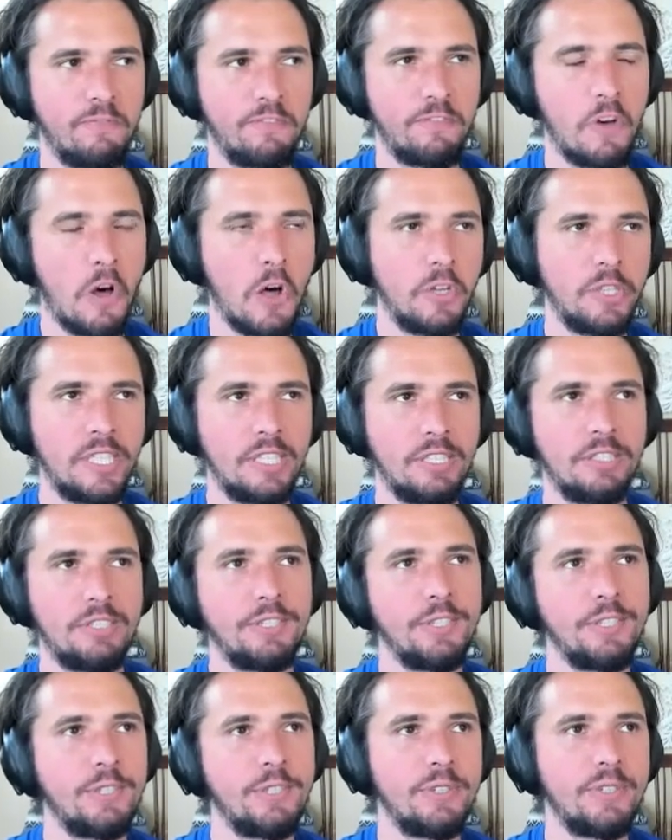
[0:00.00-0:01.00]
fall
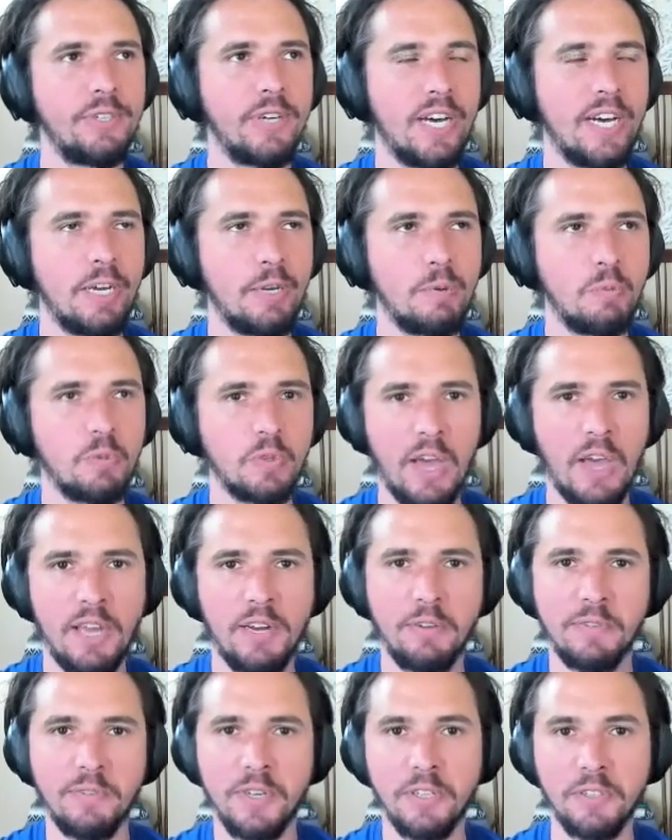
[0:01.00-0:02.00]
into kind
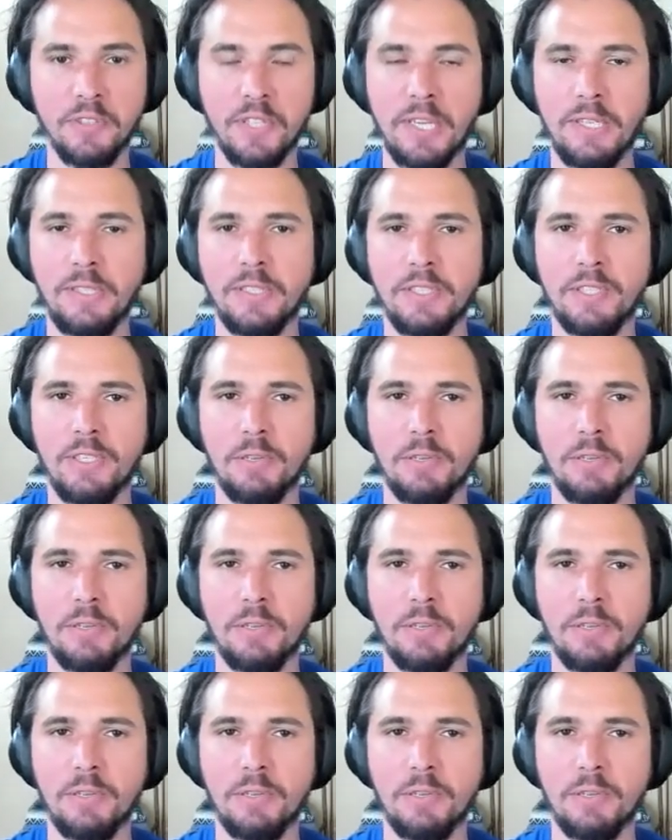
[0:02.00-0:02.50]
of a lazy,